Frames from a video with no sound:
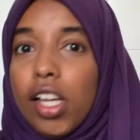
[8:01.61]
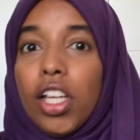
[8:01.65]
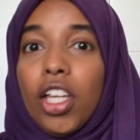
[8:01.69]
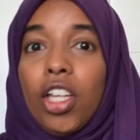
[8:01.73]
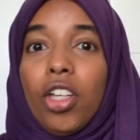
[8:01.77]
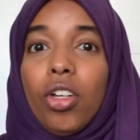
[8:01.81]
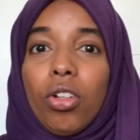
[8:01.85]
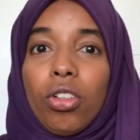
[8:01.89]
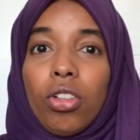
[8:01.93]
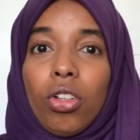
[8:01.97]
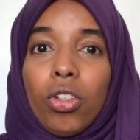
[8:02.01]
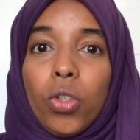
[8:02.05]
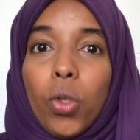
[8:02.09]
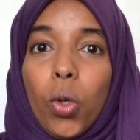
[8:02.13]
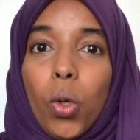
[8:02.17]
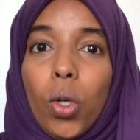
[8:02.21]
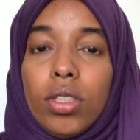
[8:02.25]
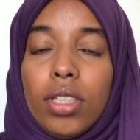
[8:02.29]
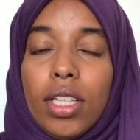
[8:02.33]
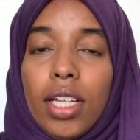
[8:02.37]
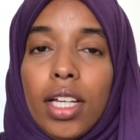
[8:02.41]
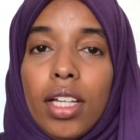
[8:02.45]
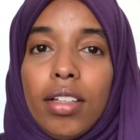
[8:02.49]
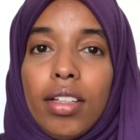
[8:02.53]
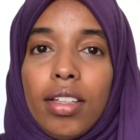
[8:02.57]
He also
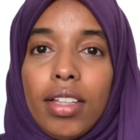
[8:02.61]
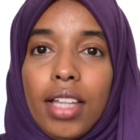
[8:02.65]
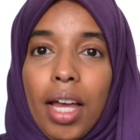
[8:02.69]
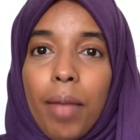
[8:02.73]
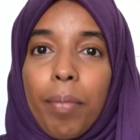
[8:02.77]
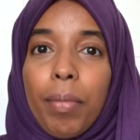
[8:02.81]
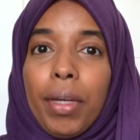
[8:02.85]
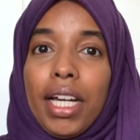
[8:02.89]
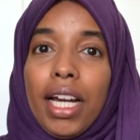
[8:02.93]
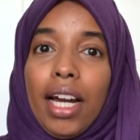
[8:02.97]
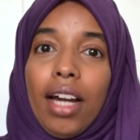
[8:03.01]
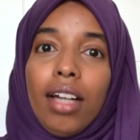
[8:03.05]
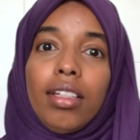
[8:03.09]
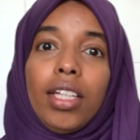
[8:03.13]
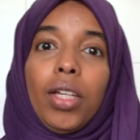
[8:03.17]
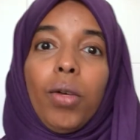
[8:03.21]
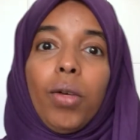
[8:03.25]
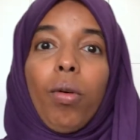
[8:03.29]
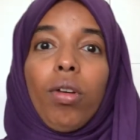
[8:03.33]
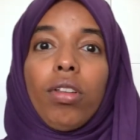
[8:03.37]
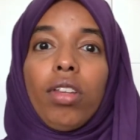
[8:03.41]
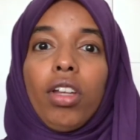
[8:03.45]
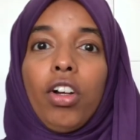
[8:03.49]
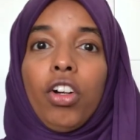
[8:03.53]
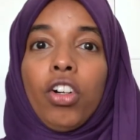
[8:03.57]
told us that because he
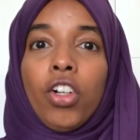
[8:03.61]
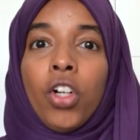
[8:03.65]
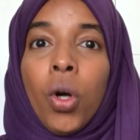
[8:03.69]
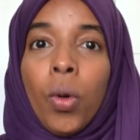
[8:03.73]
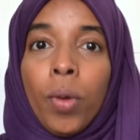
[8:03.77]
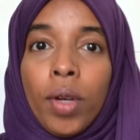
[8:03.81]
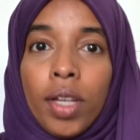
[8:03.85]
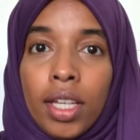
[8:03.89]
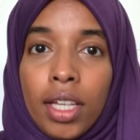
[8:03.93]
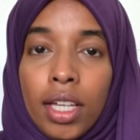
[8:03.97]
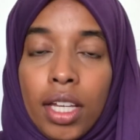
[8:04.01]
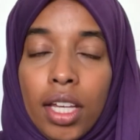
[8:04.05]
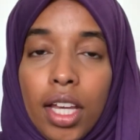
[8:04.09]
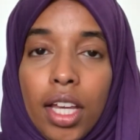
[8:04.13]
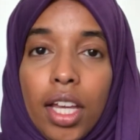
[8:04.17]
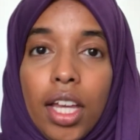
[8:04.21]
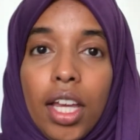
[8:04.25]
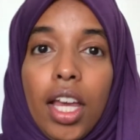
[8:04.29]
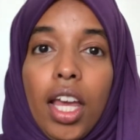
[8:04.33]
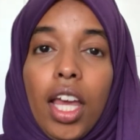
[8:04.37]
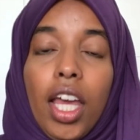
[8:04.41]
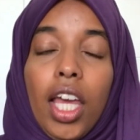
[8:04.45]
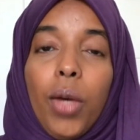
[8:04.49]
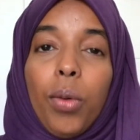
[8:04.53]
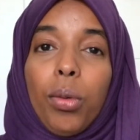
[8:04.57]
wasn't growing,
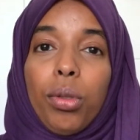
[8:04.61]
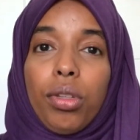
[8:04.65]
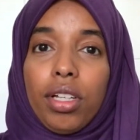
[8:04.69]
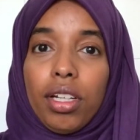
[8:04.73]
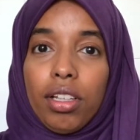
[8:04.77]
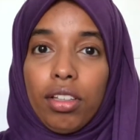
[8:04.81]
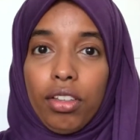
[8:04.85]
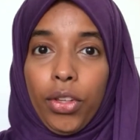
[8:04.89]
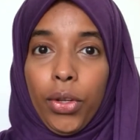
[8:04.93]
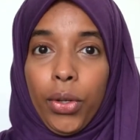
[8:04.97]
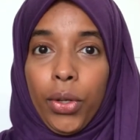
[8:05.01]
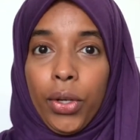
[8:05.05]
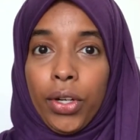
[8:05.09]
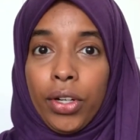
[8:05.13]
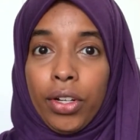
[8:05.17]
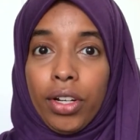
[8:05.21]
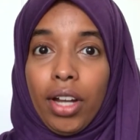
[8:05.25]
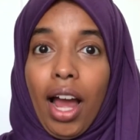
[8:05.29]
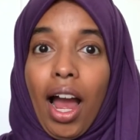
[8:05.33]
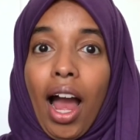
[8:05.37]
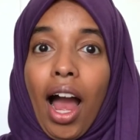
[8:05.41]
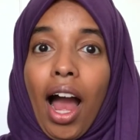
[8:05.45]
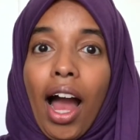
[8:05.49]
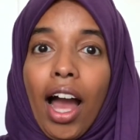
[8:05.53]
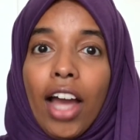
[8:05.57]
he was considered
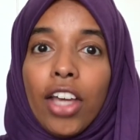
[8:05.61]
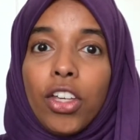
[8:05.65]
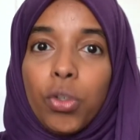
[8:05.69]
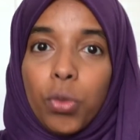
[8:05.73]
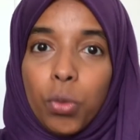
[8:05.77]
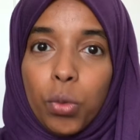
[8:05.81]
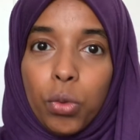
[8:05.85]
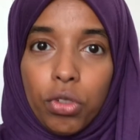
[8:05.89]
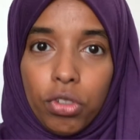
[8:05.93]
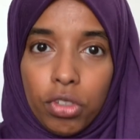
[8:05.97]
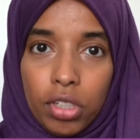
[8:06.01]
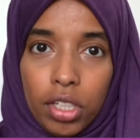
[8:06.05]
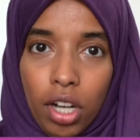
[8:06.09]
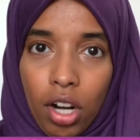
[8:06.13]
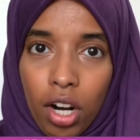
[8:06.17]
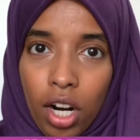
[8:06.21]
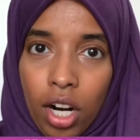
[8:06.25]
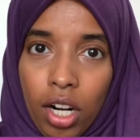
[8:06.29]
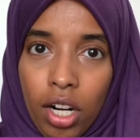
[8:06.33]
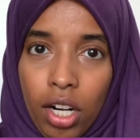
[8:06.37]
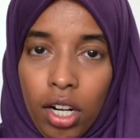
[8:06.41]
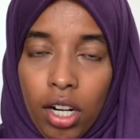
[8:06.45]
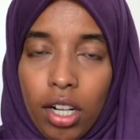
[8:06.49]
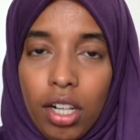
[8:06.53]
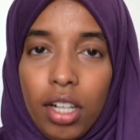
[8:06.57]

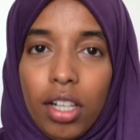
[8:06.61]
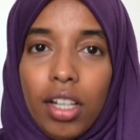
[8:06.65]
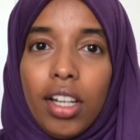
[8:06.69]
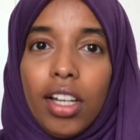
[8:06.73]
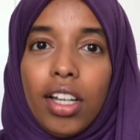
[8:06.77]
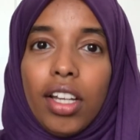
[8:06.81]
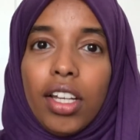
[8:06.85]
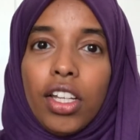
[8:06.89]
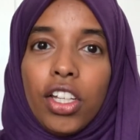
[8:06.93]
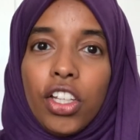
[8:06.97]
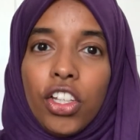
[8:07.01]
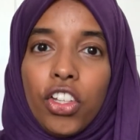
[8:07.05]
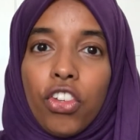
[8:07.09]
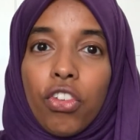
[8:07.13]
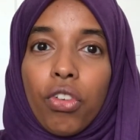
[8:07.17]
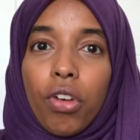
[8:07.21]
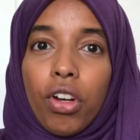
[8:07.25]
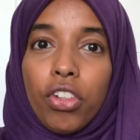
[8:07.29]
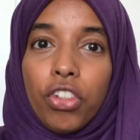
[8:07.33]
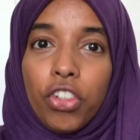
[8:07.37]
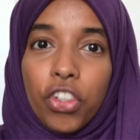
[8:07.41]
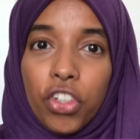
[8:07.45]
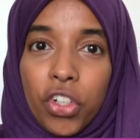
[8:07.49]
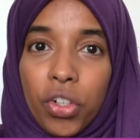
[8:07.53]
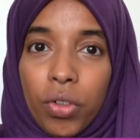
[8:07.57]
IUGR,
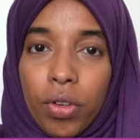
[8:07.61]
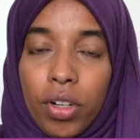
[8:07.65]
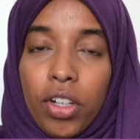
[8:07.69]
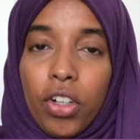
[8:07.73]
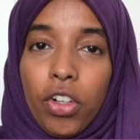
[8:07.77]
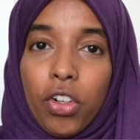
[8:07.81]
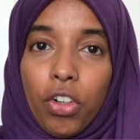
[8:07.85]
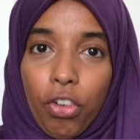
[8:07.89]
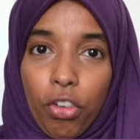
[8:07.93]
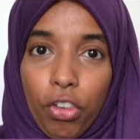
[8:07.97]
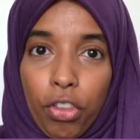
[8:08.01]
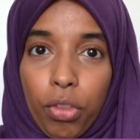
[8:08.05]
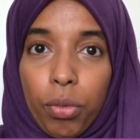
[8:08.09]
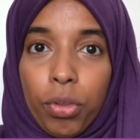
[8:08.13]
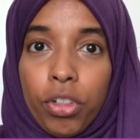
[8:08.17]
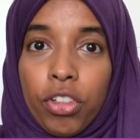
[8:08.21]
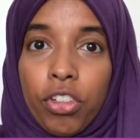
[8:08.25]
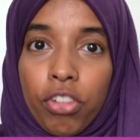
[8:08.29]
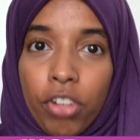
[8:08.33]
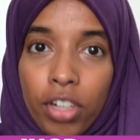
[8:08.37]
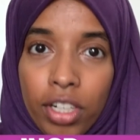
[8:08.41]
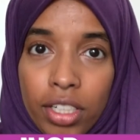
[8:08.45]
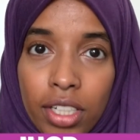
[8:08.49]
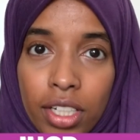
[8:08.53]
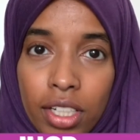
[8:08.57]
intrauterine growth
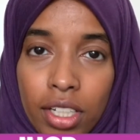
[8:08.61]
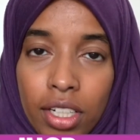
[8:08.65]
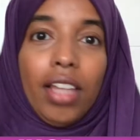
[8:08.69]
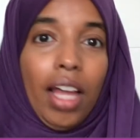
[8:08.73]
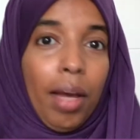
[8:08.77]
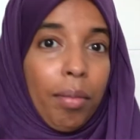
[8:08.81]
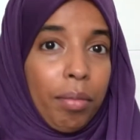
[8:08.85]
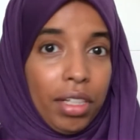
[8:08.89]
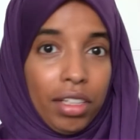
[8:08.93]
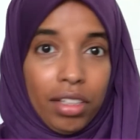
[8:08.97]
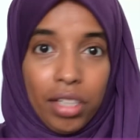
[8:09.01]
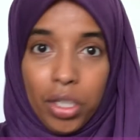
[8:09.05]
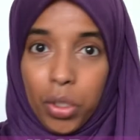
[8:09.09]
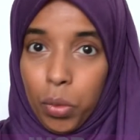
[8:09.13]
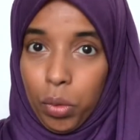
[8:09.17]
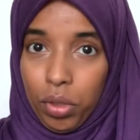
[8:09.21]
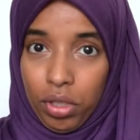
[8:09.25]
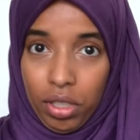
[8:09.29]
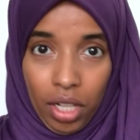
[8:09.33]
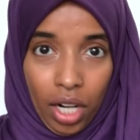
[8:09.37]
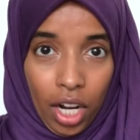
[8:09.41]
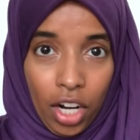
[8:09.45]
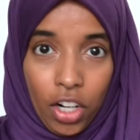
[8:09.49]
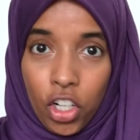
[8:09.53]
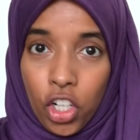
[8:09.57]
restricted. That means he was
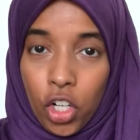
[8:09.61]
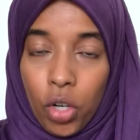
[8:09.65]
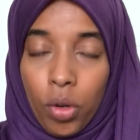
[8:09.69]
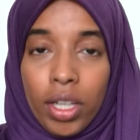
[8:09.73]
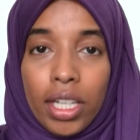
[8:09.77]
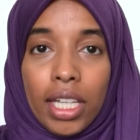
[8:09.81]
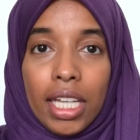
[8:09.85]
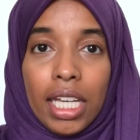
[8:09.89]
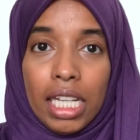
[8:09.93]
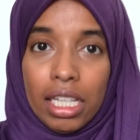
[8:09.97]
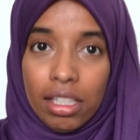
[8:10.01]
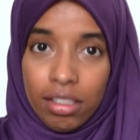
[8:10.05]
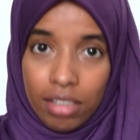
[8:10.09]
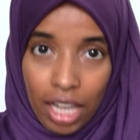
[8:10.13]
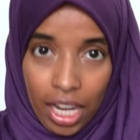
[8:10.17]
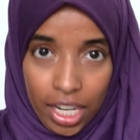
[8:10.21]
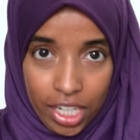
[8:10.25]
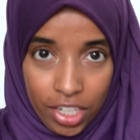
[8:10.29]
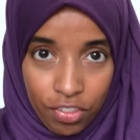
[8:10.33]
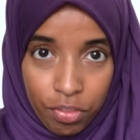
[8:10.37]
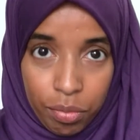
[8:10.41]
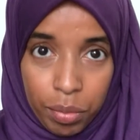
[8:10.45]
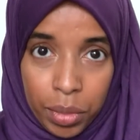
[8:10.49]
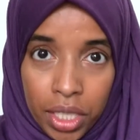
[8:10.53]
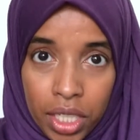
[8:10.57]
not growing inside
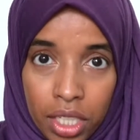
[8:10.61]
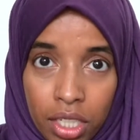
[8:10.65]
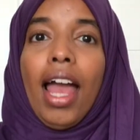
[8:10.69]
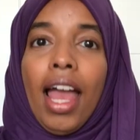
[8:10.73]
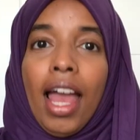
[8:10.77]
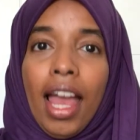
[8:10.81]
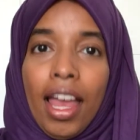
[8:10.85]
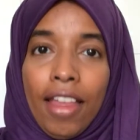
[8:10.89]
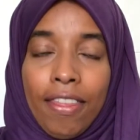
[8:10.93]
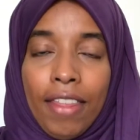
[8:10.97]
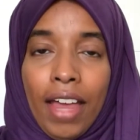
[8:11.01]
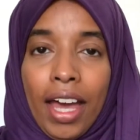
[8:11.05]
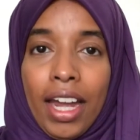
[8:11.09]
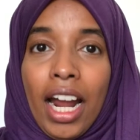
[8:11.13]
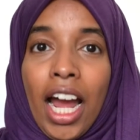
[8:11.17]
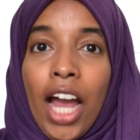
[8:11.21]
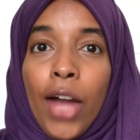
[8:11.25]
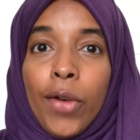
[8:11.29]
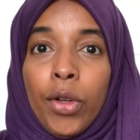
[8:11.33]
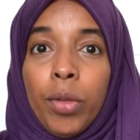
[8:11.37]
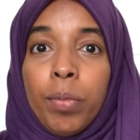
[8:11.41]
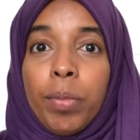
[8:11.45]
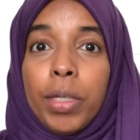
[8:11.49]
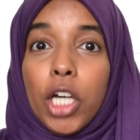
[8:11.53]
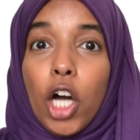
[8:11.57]
of me, and that I
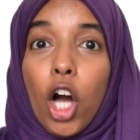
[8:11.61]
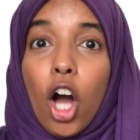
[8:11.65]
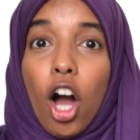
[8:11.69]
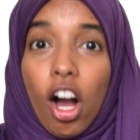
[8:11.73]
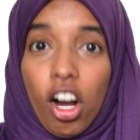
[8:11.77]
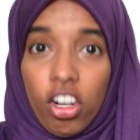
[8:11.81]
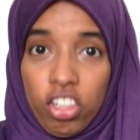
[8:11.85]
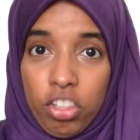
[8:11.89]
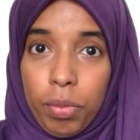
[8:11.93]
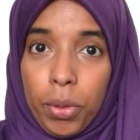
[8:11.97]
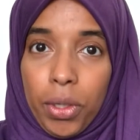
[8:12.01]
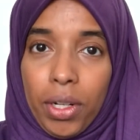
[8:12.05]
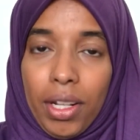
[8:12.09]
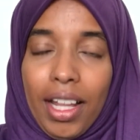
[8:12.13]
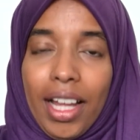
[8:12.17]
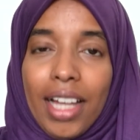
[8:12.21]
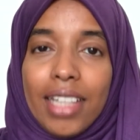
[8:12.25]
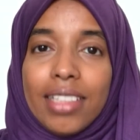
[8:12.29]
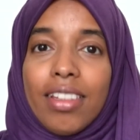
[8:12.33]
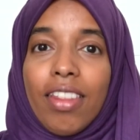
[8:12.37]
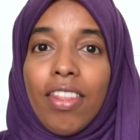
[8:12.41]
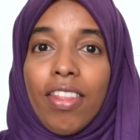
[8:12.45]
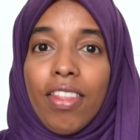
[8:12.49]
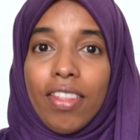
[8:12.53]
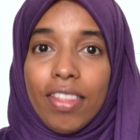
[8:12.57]
would be
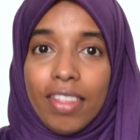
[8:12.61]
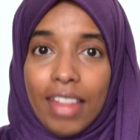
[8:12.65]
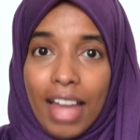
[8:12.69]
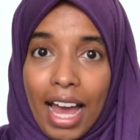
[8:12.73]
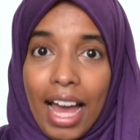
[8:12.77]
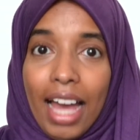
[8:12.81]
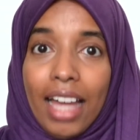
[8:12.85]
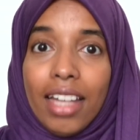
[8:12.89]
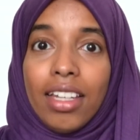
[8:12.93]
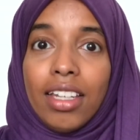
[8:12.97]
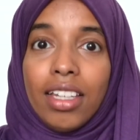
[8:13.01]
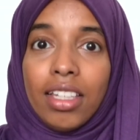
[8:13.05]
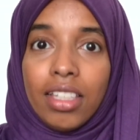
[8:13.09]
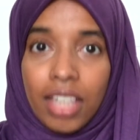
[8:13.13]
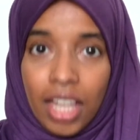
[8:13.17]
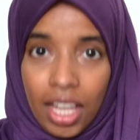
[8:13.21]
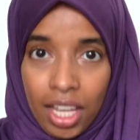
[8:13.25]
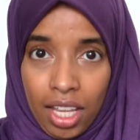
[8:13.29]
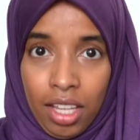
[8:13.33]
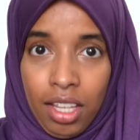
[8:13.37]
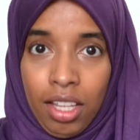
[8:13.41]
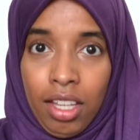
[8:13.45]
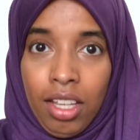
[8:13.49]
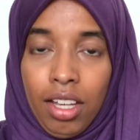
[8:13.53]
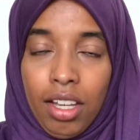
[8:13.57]
hospitalized that
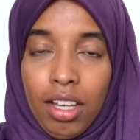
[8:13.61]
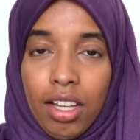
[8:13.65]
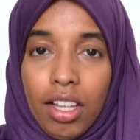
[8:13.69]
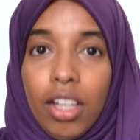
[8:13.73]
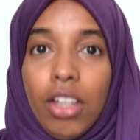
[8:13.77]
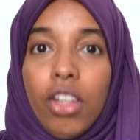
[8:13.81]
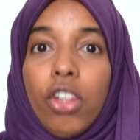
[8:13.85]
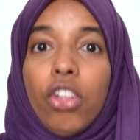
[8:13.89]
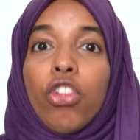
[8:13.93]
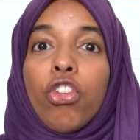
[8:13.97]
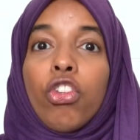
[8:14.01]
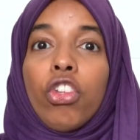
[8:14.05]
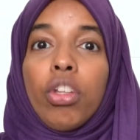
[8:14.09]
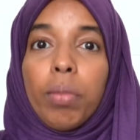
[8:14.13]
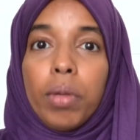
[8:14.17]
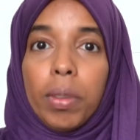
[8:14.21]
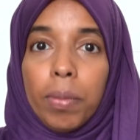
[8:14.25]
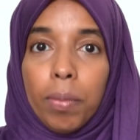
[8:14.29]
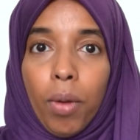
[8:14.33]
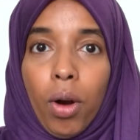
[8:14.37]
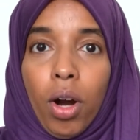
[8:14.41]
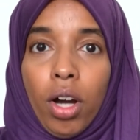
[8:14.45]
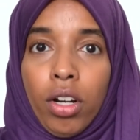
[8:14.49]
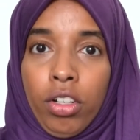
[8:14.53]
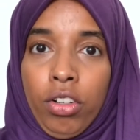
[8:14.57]
day to be
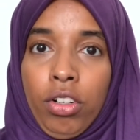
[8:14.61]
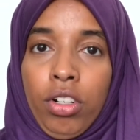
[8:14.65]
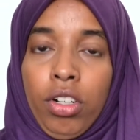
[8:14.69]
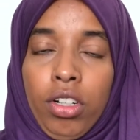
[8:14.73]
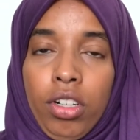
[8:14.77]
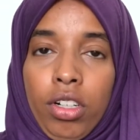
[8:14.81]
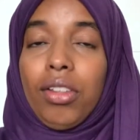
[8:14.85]
monitored.